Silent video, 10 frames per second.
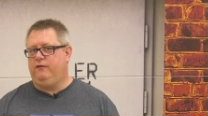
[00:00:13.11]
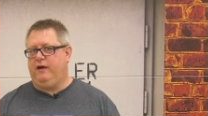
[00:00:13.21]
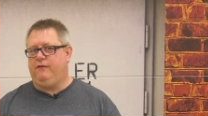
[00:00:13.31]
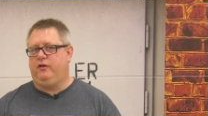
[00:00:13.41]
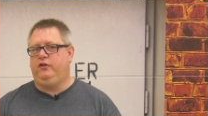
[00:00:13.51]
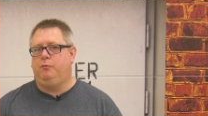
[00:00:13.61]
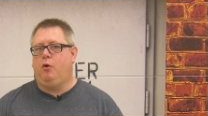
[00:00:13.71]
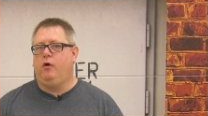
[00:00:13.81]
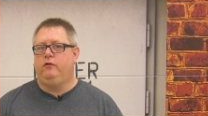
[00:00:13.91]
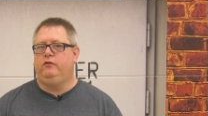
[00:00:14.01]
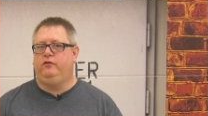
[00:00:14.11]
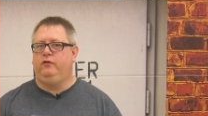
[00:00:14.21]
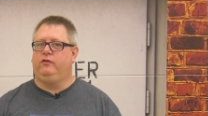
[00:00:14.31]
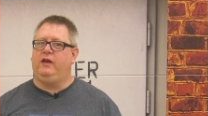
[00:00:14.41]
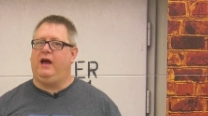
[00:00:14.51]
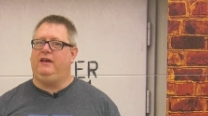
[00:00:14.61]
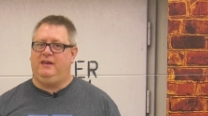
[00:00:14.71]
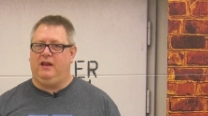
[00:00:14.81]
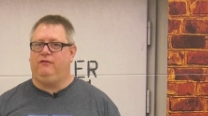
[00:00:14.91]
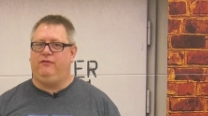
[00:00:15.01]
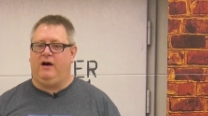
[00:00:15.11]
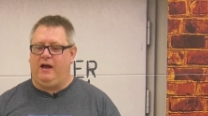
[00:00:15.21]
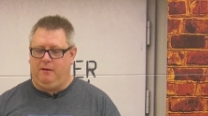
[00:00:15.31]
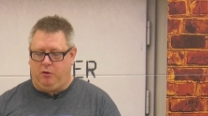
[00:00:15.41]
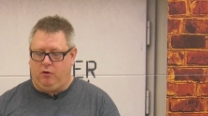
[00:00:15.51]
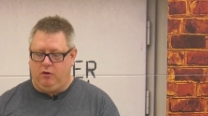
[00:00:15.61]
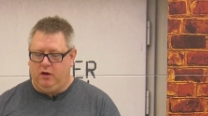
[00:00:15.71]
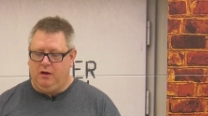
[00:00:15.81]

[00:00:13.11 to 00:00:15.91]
valve on your boiler is usually identifiable